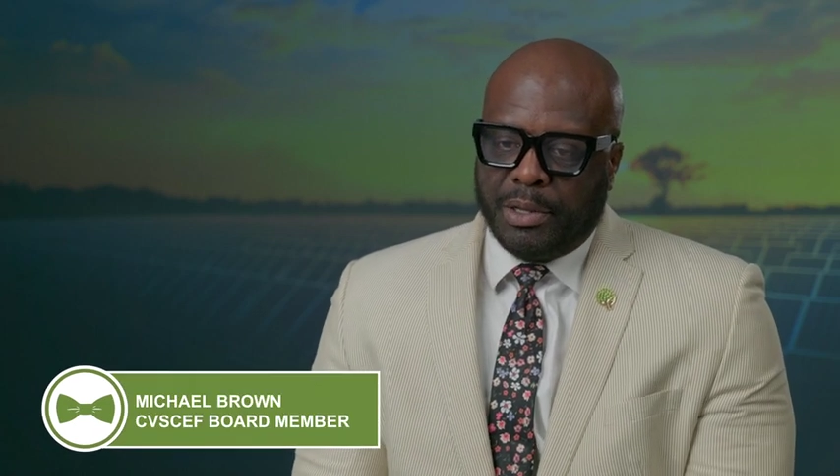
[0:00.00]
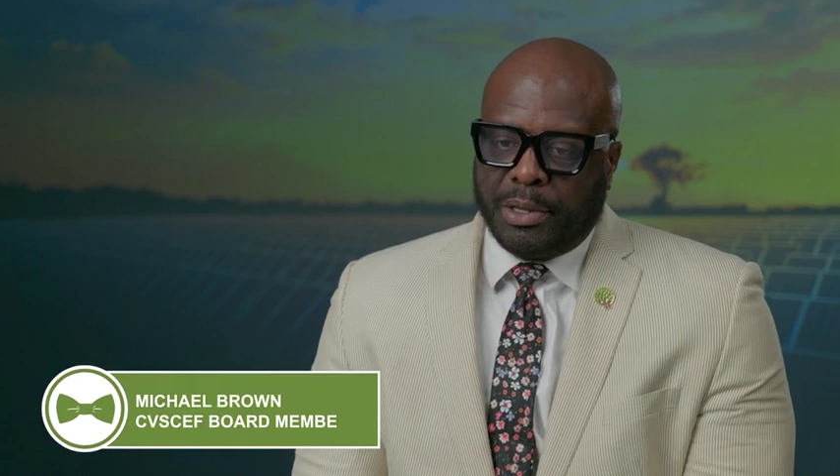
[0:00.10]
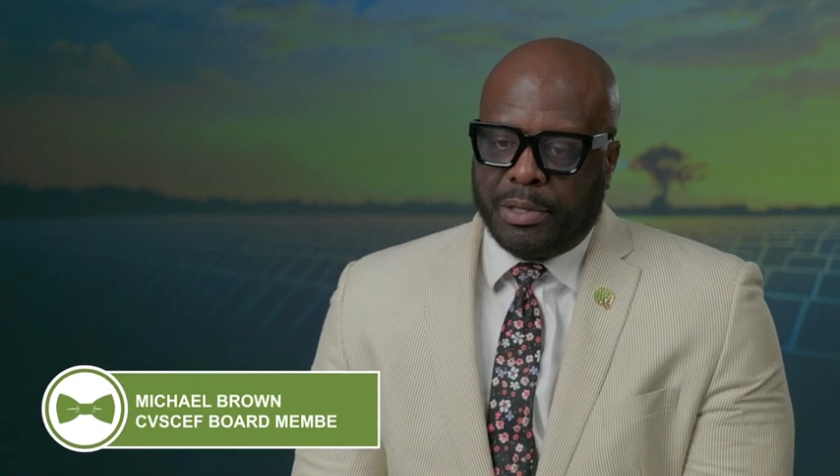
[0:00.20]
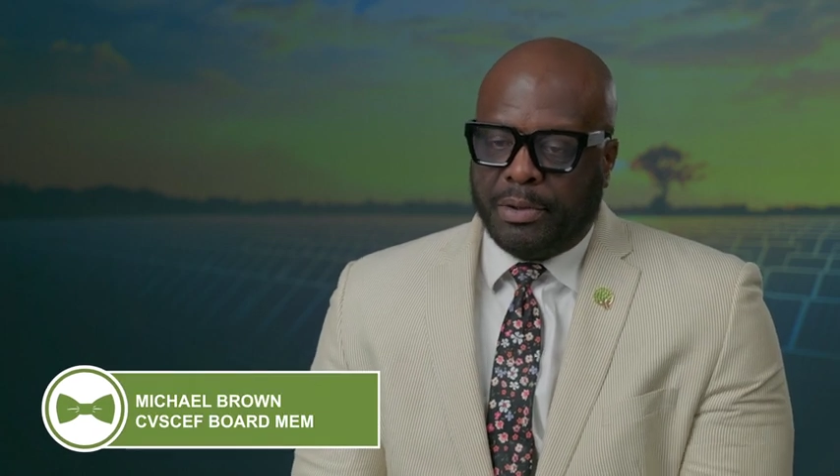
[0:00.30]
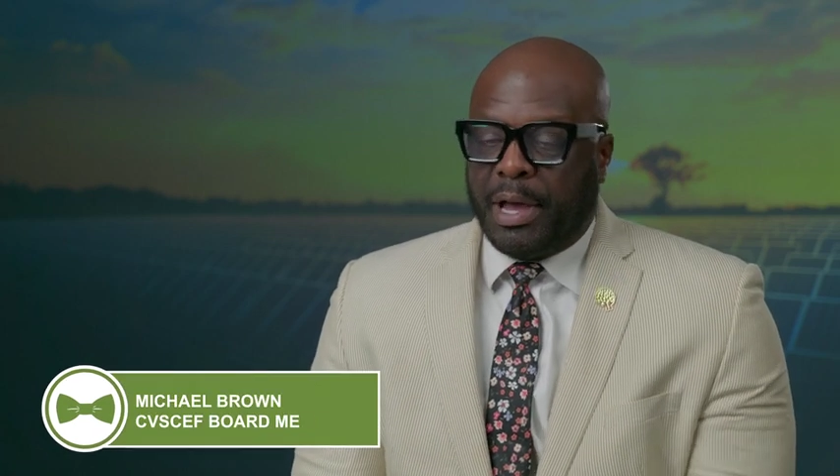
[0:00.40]

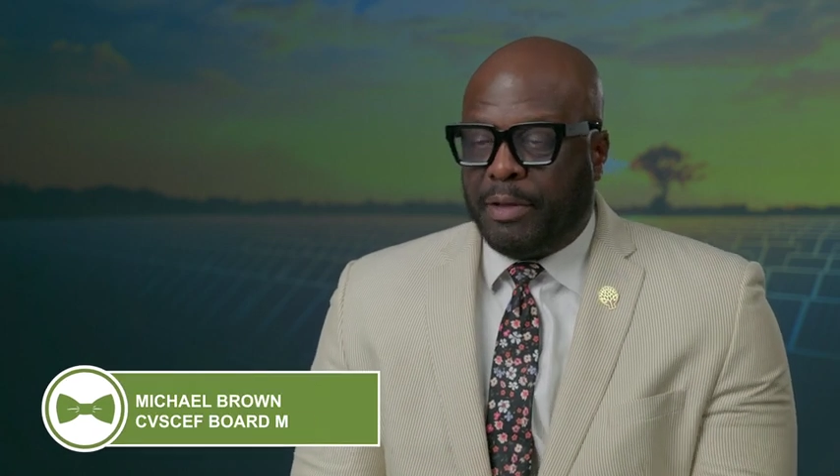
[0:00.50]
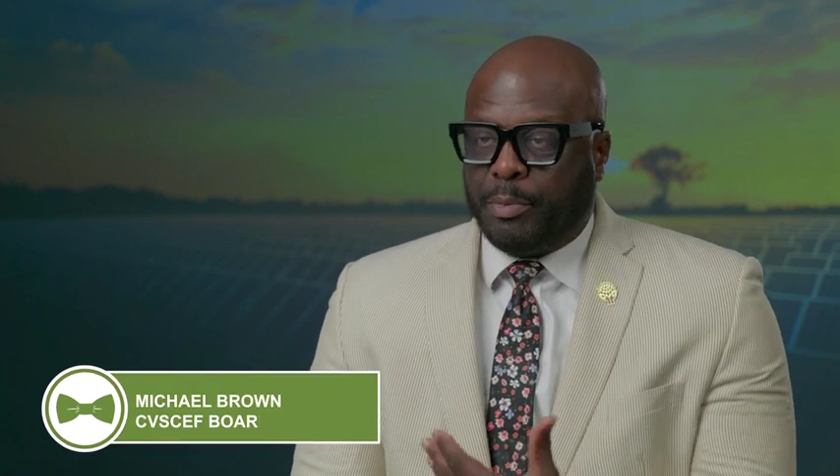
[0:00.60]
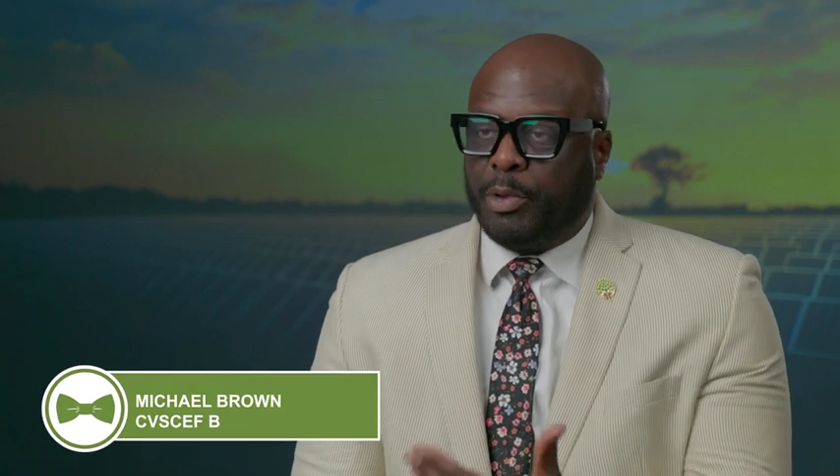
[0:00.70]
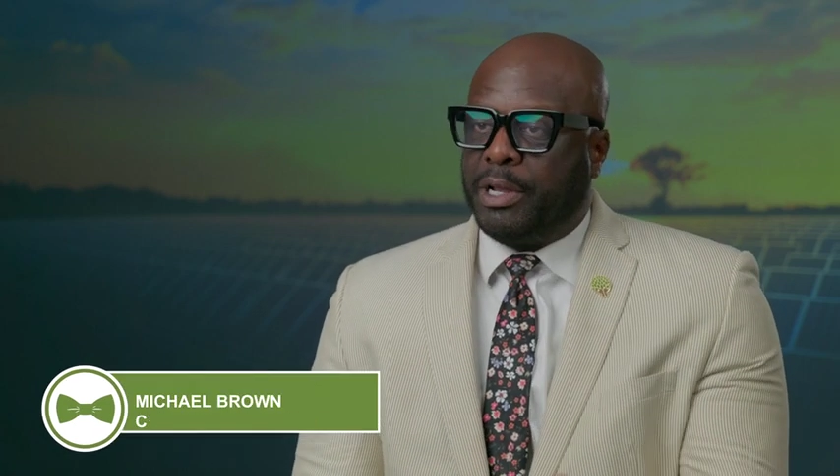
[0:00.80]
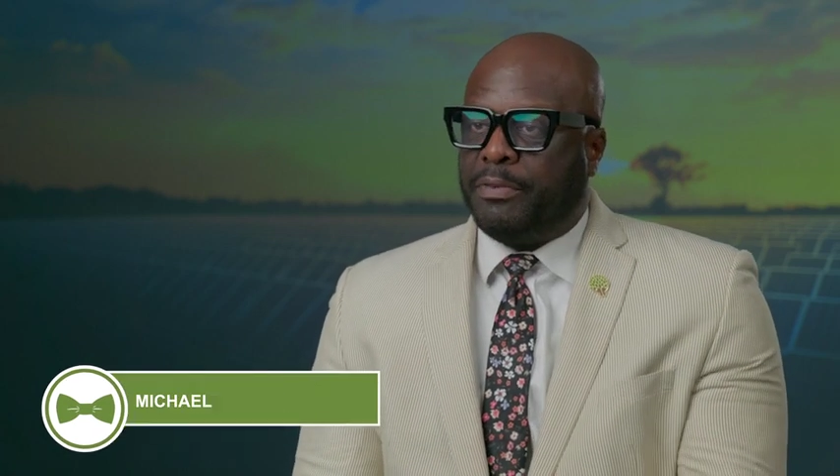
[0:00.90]
I have to
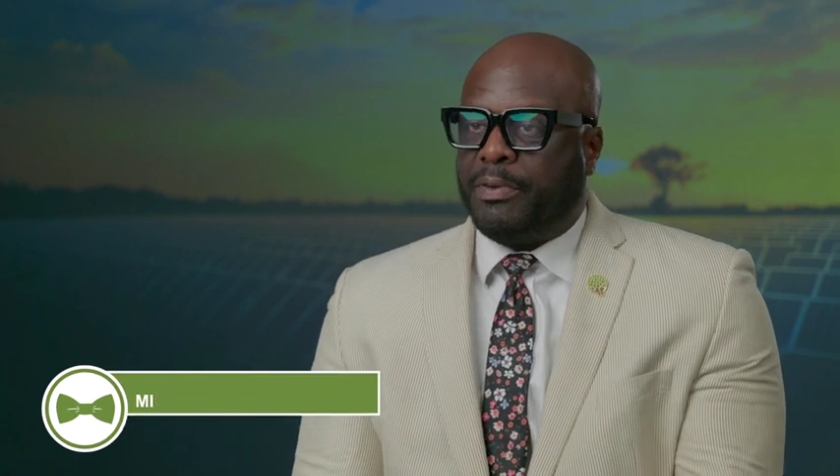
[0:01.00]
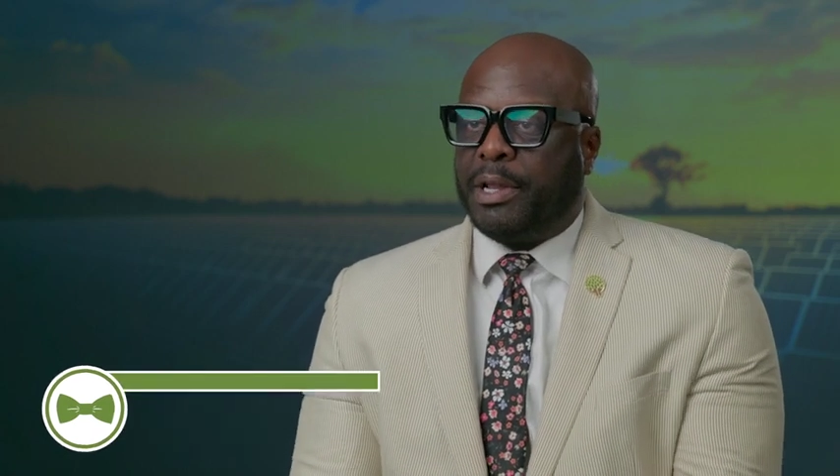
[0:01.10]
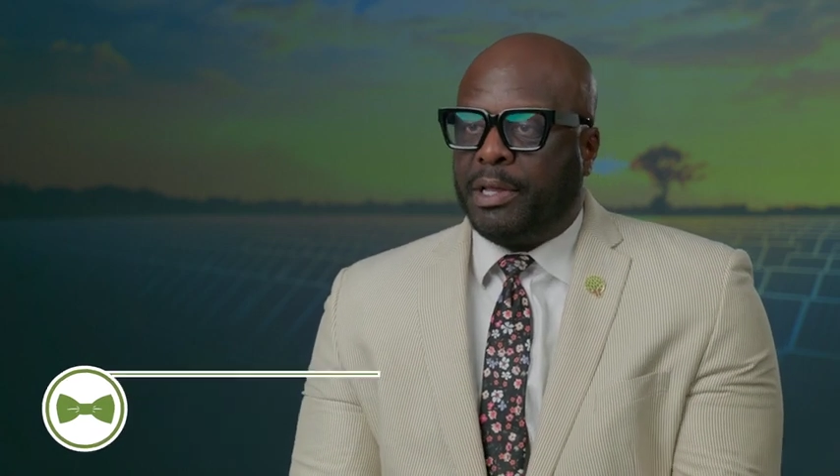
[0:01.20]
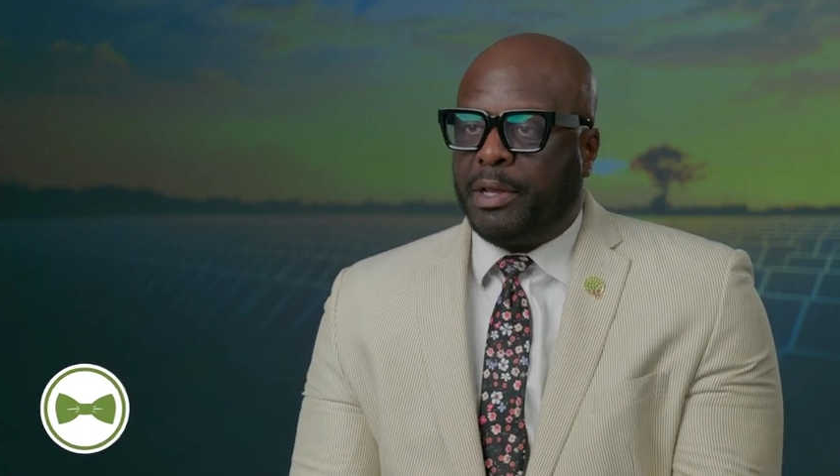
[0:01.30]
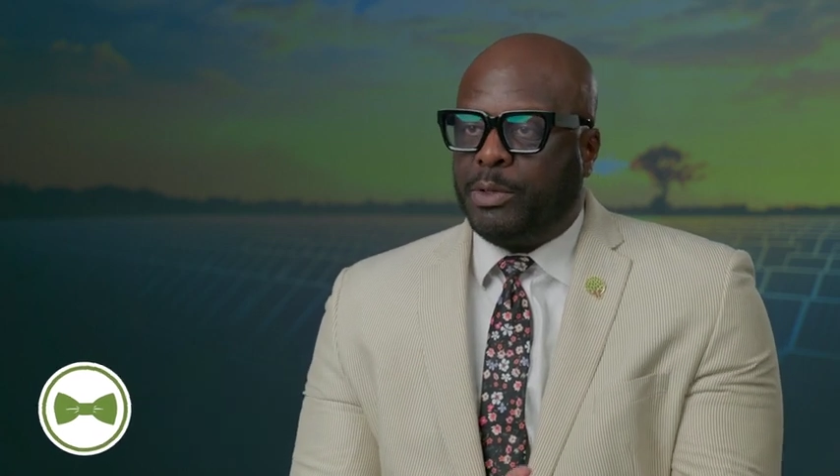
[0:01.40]
point out the
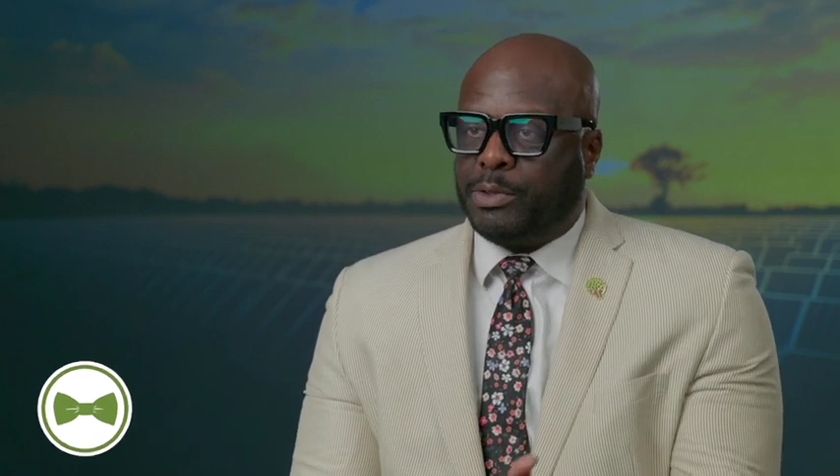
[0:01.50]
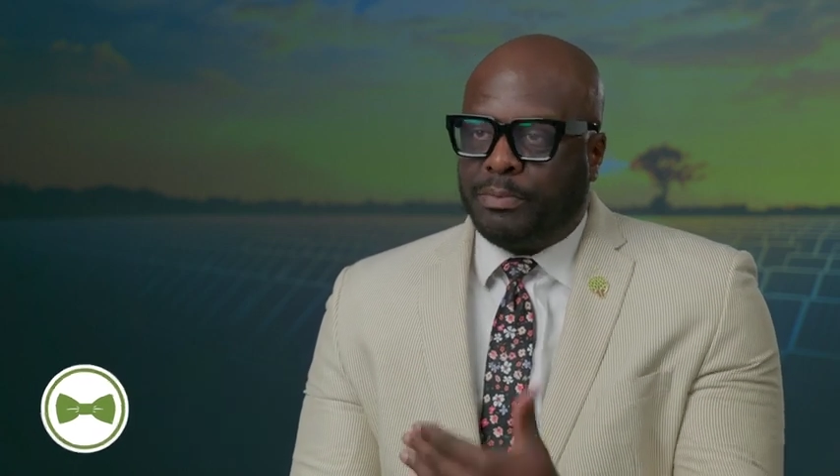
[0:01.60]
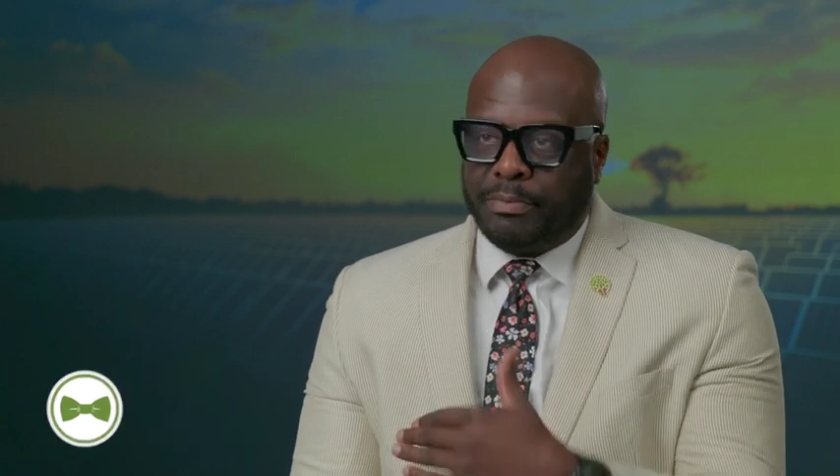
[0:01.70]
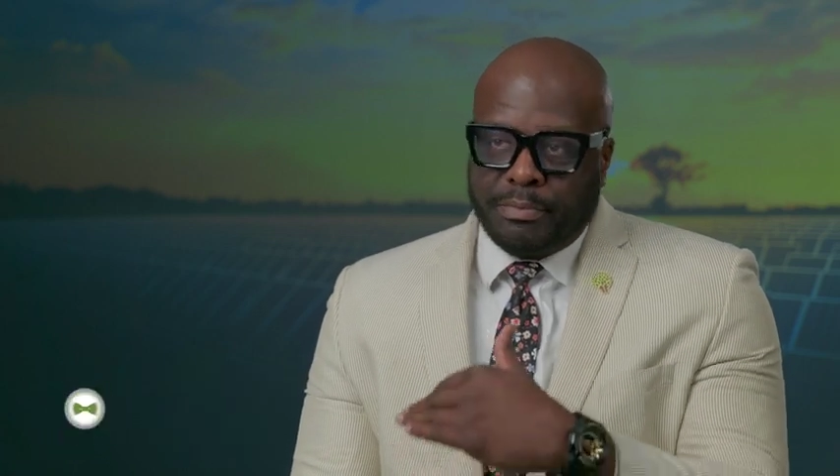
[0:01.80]
fact that it goes